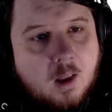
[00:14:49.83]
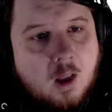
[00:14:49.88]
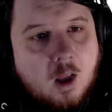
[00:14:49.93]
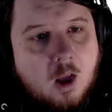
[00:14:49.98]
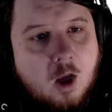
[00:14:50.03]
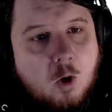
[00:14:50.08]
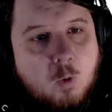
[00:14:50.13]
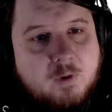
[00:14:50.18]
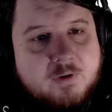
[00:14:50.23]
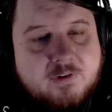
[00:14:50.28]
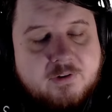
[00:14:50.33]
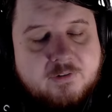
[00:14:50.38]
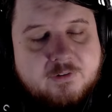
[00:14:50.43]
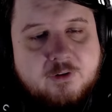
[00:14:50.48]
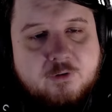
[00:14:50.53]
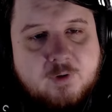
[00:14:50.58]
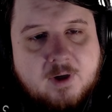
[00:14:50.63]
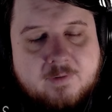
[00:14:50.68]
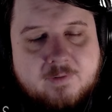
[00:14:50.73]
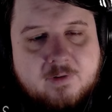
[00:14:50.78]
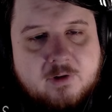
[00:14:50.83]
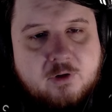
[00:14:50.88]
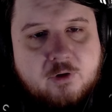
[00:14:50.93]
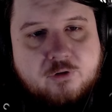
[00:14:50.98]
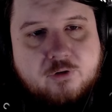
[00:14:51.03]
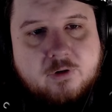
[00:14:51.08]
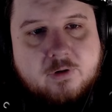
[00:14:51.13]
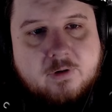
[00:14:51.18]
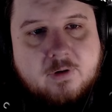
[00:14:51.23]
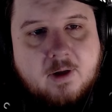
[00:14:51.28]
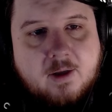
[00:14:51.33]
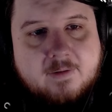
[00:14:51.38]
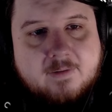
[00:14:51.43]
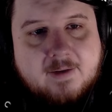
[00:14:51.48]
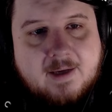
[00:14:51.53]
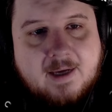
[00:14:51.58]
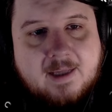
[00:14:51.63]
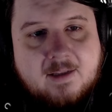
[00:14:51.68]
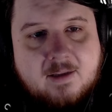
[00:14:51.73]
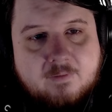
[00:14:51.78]
What does this revolution
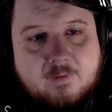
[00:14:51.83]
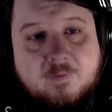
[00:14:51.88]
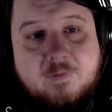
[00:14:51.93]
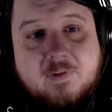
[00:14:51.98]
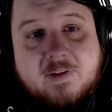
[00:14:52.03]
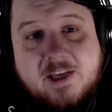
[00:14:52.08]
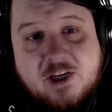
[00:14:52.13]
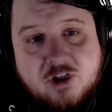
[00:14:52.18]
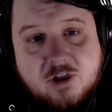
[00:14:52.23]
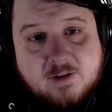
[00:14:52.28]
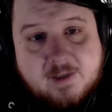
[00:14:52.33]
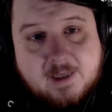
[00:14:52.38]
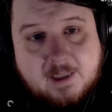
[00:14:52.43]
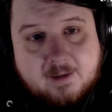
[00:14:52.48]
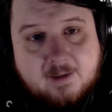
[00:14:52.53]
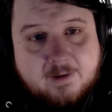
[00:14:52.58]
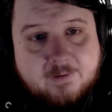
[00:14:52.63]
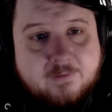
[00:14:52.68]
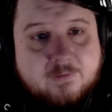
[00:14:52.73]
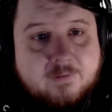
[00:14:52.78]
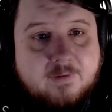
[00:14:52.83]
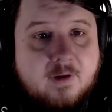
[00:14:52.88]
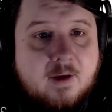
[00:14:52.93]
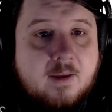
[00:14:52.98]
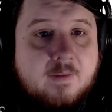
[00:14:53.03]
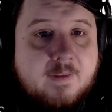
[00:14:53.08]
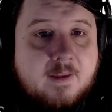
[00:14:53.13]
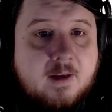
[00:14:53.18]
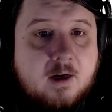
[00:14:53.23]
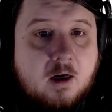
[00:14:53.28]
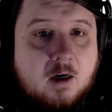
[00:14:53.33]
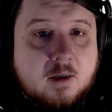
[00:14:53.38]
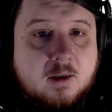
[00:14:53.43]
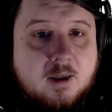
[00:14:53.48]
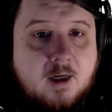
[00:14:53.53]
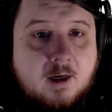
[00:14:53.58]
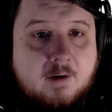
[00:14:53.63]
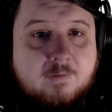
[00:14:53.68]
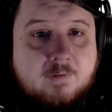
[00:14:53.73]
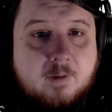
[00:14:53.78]
tell revelation tell us? That our
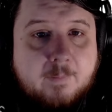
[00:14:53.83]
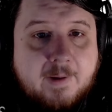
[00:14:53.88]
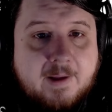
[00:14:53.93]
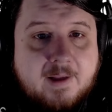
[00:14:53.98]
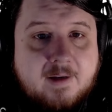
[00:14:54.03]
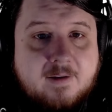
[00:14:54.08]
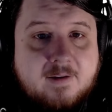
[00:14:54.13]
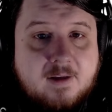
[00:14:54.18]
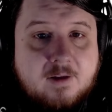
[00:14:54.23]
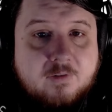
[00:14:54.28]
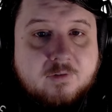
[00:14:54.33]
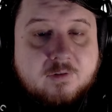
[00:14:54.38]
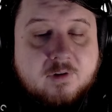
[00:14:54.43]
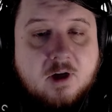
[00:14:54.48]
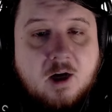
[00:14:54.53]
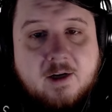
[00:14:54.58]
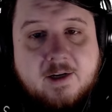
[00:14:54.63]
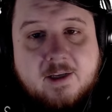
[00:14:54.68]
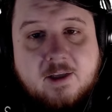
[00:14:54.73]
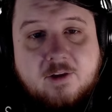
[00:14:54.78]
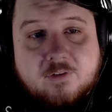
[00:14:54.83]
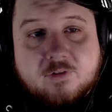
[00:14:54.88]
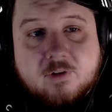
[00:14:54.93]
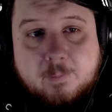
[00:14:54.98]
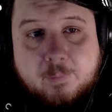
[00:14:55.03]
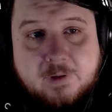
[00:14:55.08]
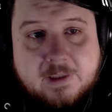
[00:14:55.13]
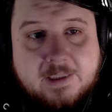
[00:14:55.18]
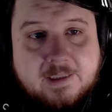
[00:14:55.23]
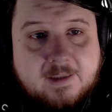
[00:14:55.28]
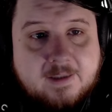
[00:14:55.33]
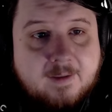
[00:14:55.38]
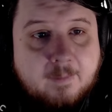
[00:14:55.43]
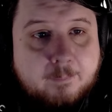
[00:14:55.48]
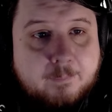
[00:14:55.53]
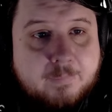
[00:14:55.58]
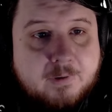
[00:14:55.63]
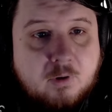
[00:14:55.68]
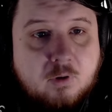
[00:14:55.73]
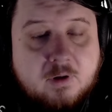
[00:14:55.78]
government is conning us completely,
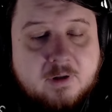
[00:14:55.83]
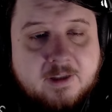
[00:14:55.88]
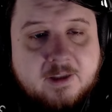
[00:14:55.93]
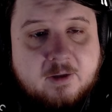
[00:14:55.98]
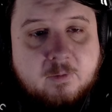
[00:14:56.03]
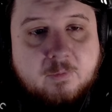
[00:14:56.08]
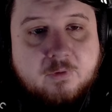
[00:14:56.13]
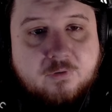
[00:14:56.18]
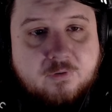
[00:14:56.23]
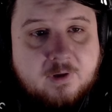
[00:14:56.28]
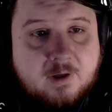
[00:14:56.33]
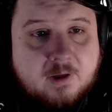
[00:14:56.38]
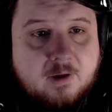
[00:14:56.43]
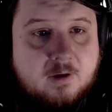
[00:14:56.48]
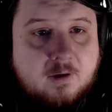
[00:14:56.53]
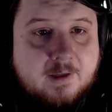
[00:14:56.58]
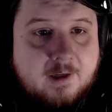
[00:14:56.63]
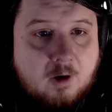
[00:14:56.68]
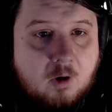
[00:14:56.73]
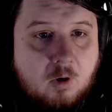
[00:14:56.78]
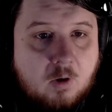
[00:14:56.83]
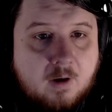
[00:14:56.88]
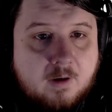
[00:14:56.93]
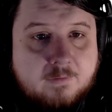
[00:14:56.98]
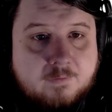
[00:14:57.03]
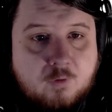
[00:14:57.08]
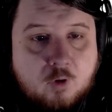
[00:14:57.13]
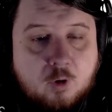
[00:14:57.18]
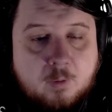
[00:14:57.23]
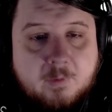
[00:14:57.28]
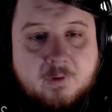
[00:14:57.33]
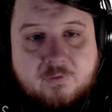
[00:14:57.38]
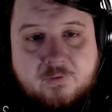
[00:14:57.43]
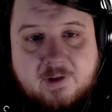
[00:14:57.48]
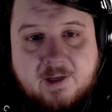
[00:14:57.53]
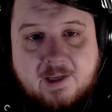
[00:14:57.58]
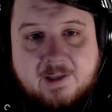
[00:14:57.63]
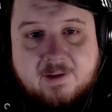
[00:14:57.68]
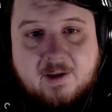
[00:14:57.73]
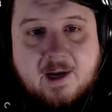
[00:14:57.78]
that Bill Clinton was secretly on former
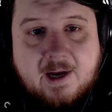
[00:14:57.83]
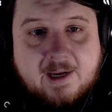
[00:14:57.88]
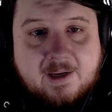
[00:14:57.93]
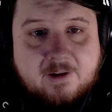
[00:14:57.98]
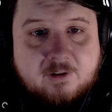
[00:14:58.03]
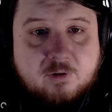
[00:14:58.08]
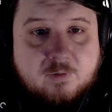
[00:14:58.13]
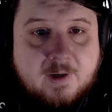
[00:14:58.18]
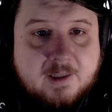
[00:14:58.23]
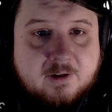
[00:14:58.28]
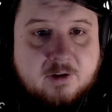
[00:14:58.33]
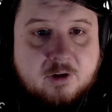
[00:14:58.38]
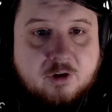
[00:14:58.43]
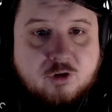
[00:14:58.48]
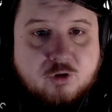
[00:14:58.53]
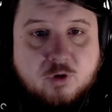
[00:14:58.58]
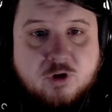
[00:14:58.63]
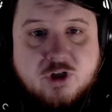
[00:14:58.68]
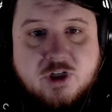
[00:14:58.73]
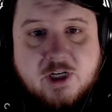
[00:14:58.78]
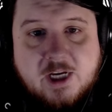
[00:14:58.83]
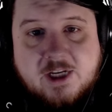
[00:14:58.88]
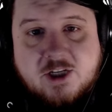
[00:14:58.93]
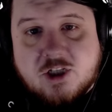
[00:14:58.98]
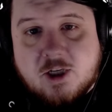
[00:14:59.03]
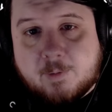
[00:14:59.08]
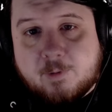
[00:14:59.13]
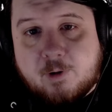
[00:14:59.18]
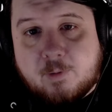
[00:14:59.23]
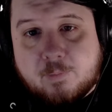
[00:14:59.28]
CIA director George H.W.